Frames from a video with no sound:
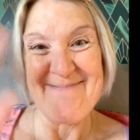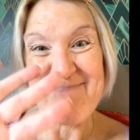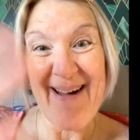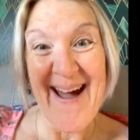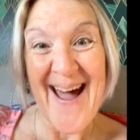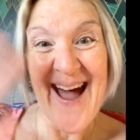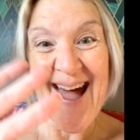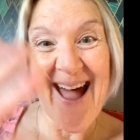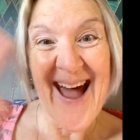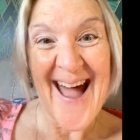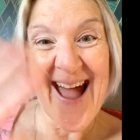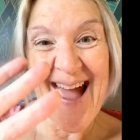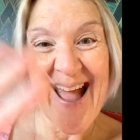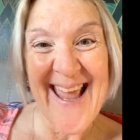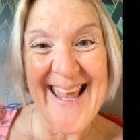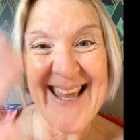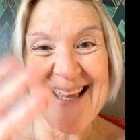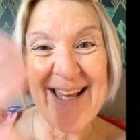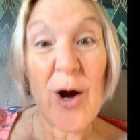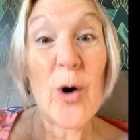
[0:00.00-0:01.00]

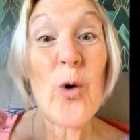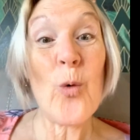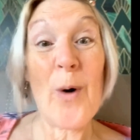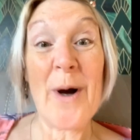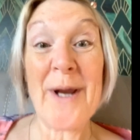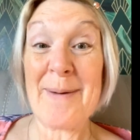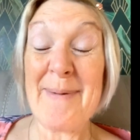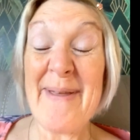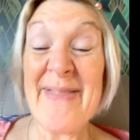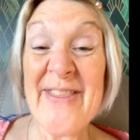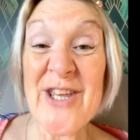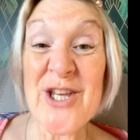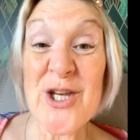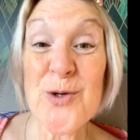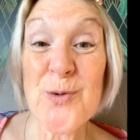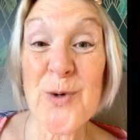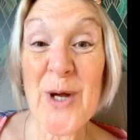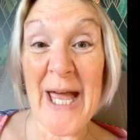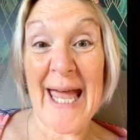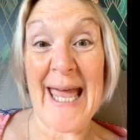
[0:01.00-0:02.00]
Bye. Oh, and I'm in
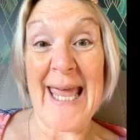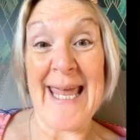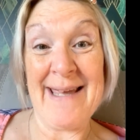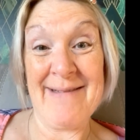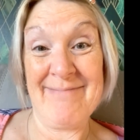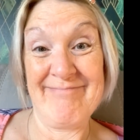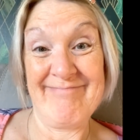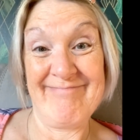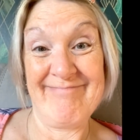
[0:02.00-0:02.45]
the UK.